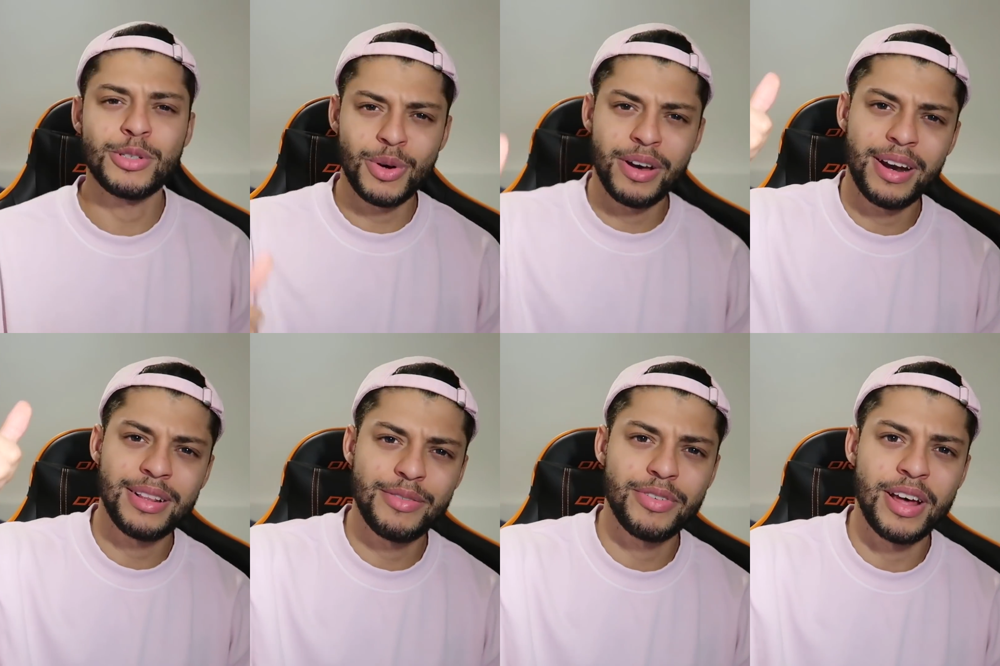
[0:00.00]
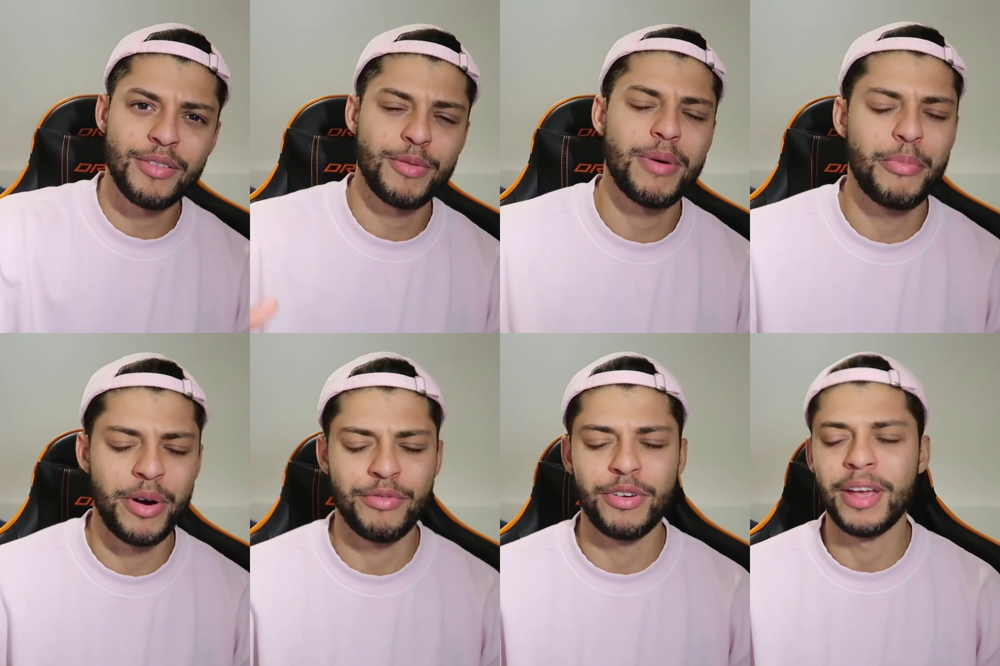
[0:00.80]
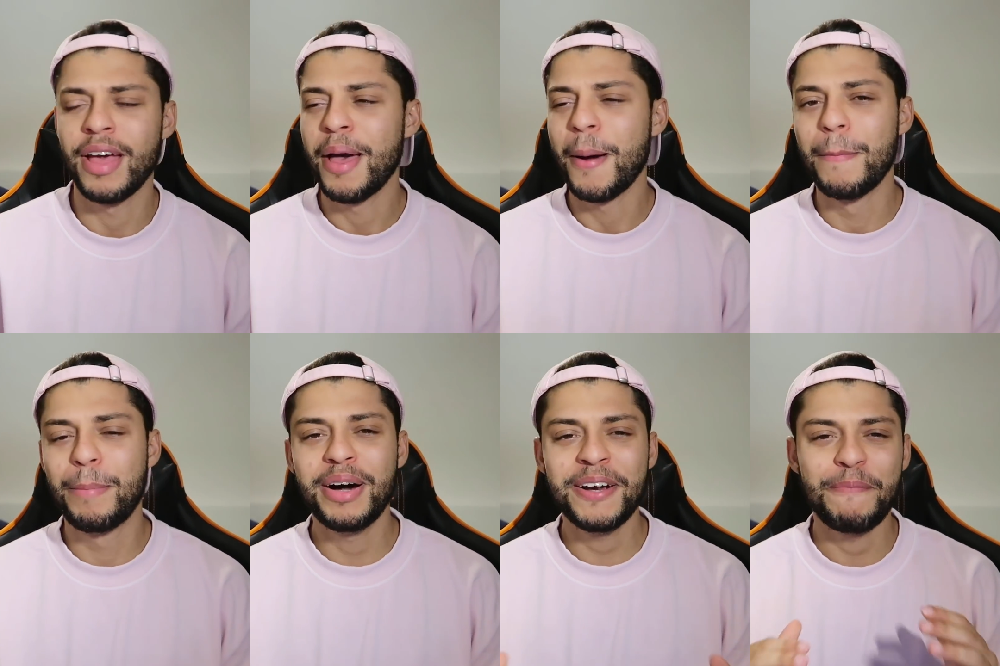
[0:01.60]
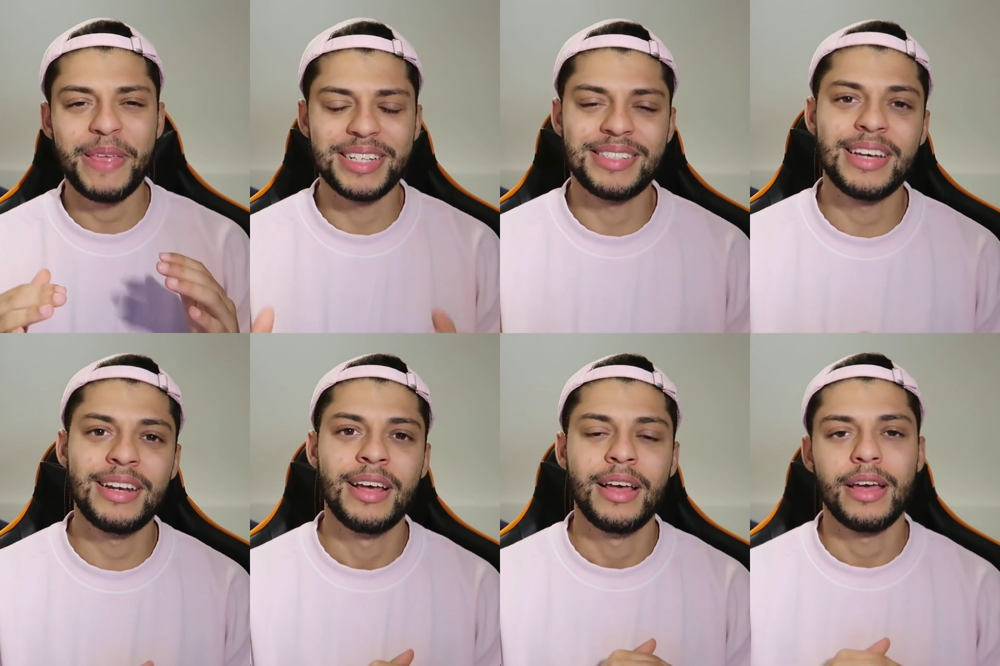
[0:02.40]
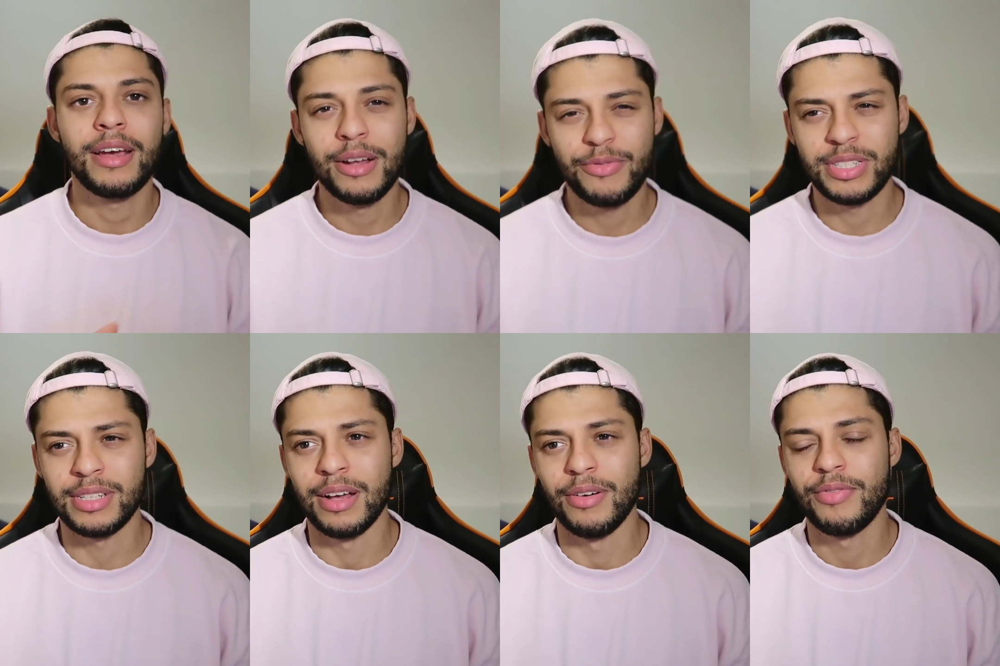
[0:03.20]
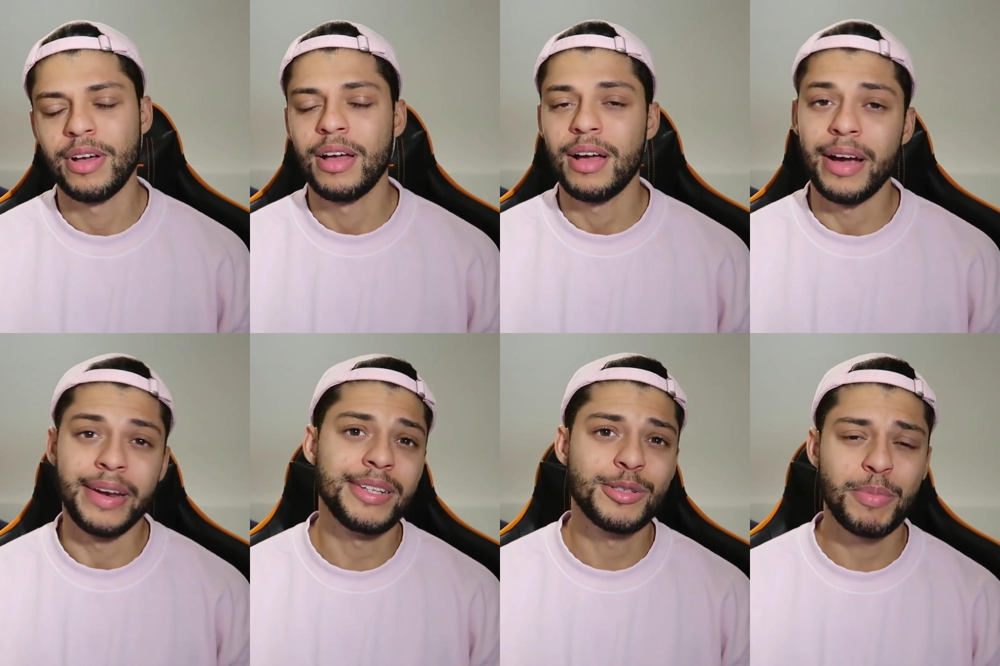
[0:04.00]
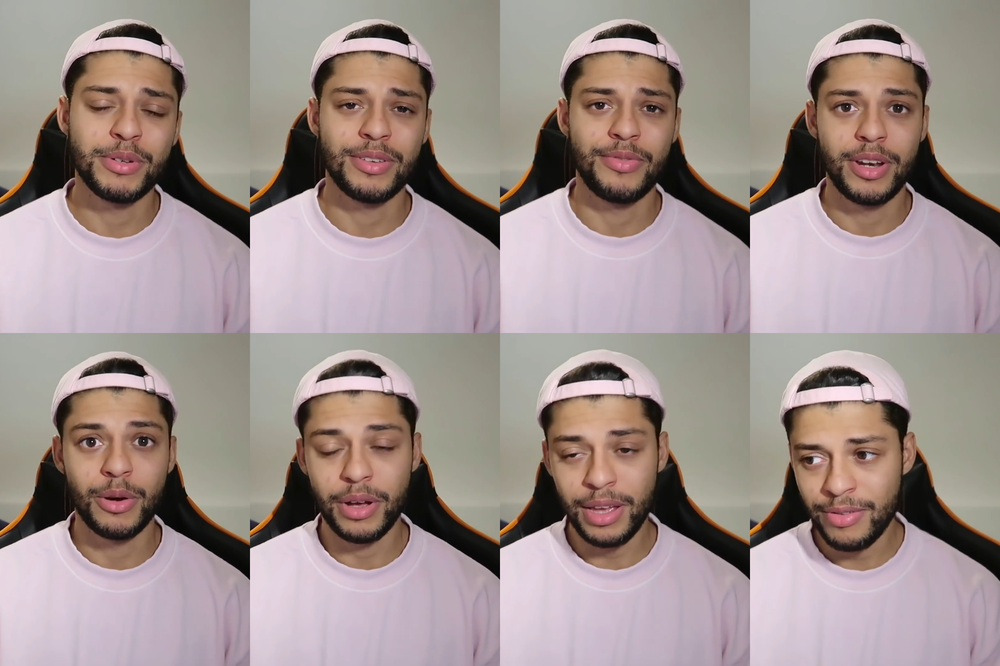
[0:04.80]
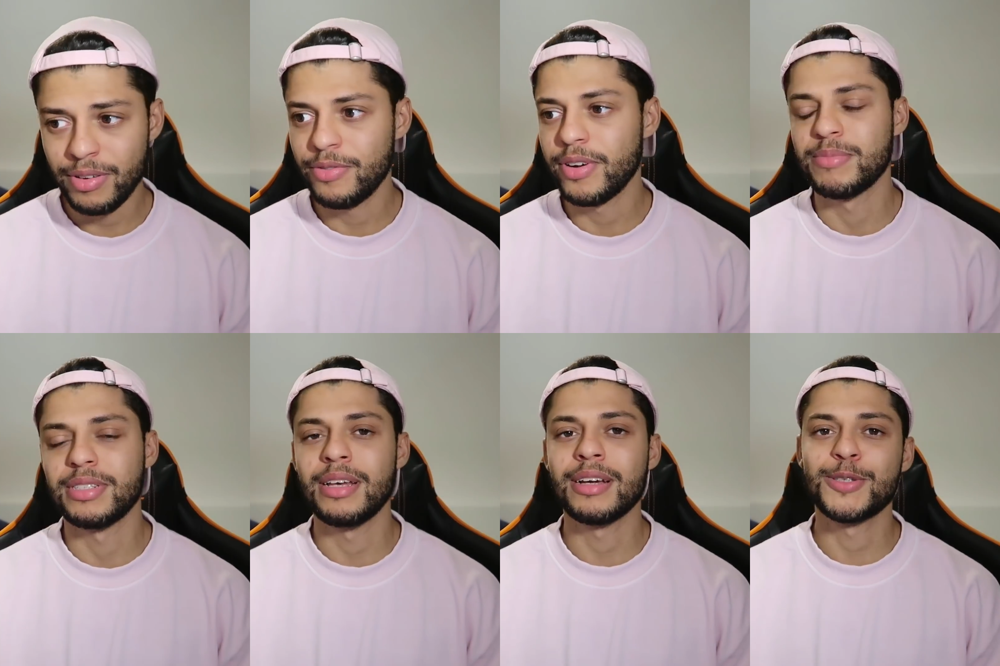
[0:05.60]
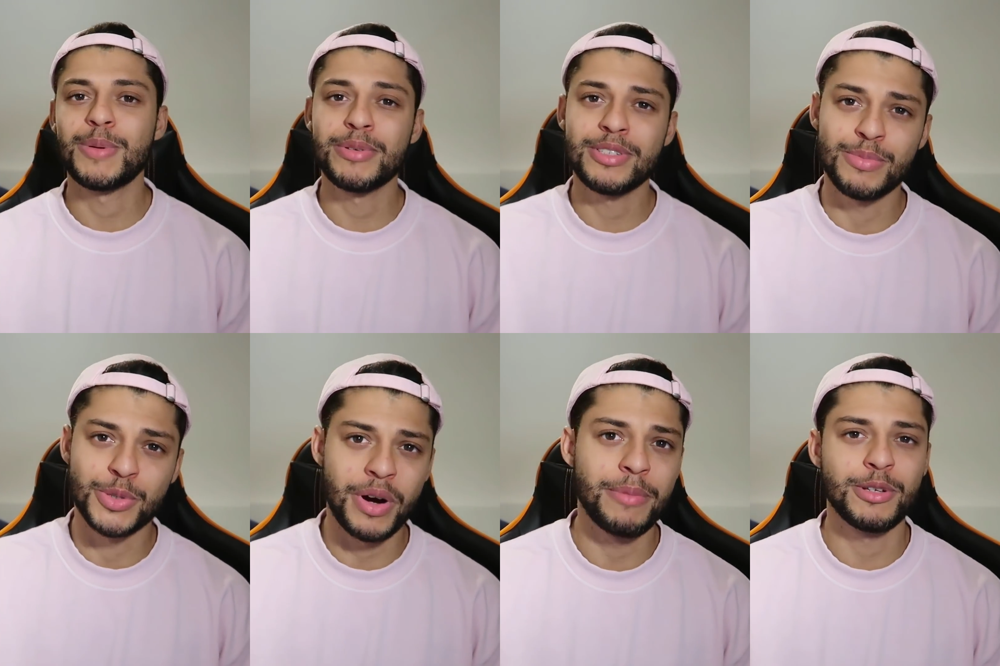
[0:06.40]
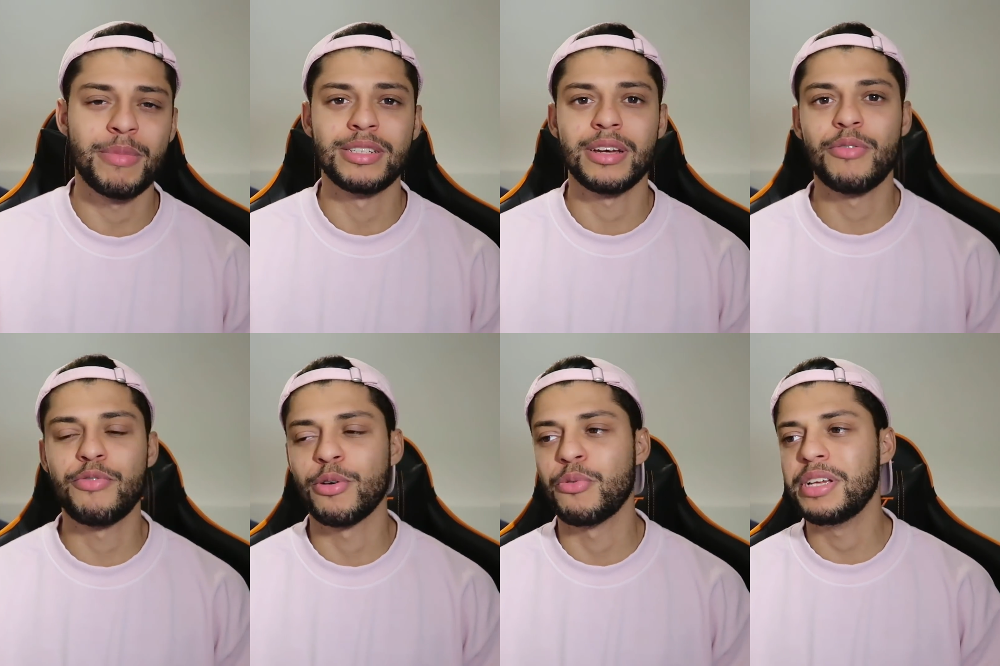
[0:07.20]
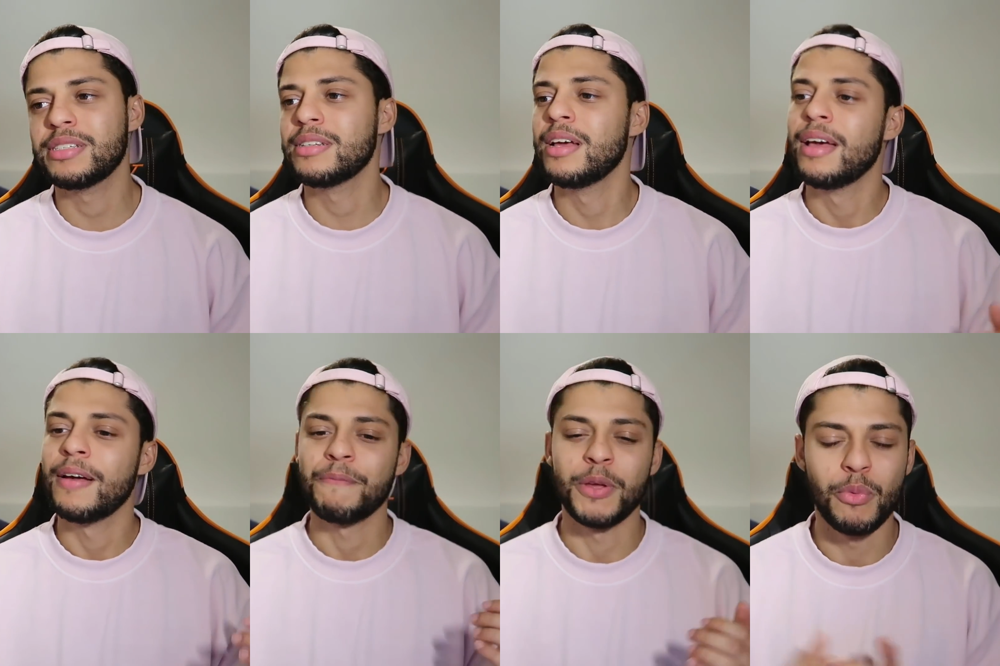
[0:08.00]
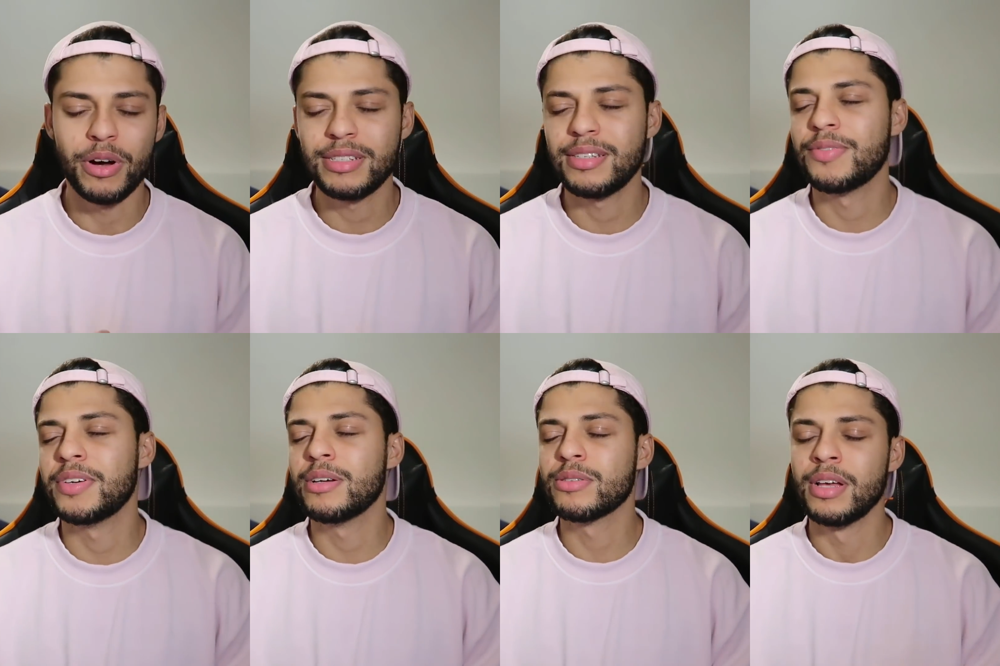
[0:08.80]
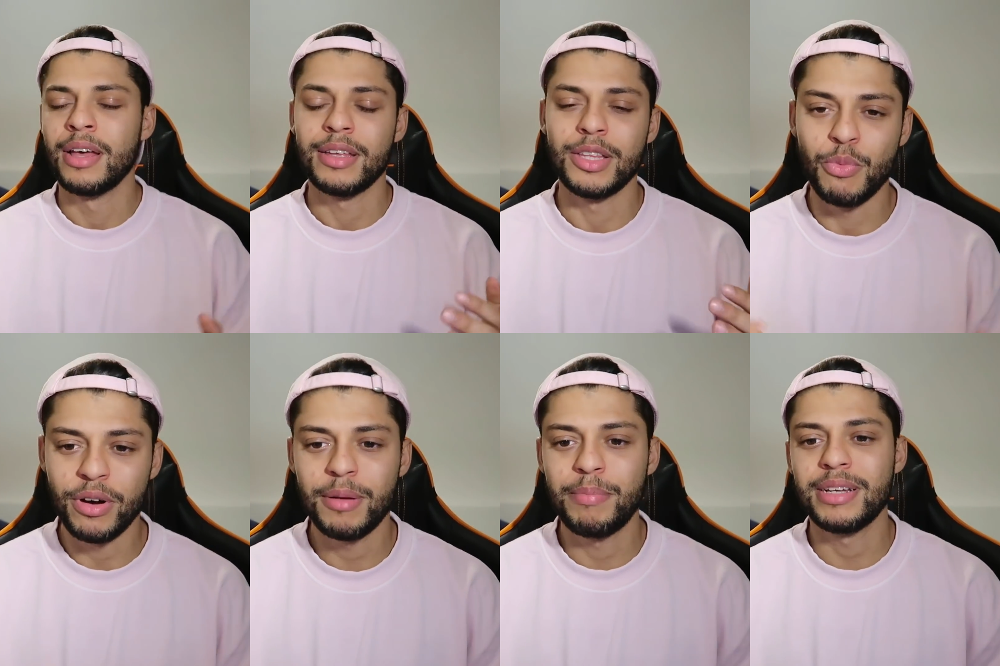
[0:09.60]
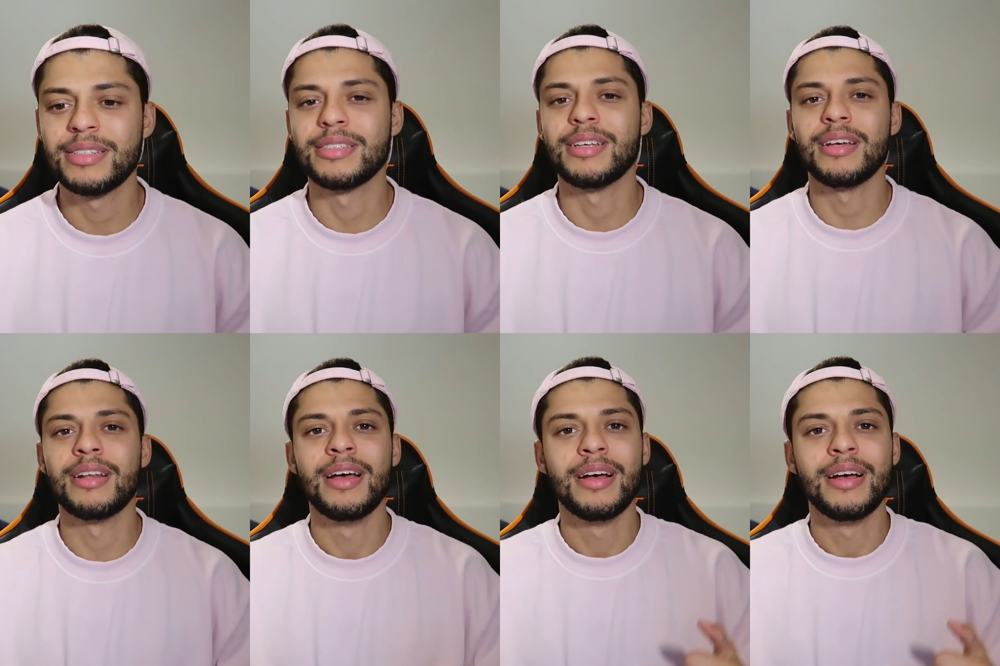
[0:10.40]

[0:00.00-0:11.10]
So go ahead and leave a like for my bravery. But I said, enough is enough. I need to post a video even if I'm sick, because people subscribe to my channel for a reason. They want to see videos, they want to be entertained.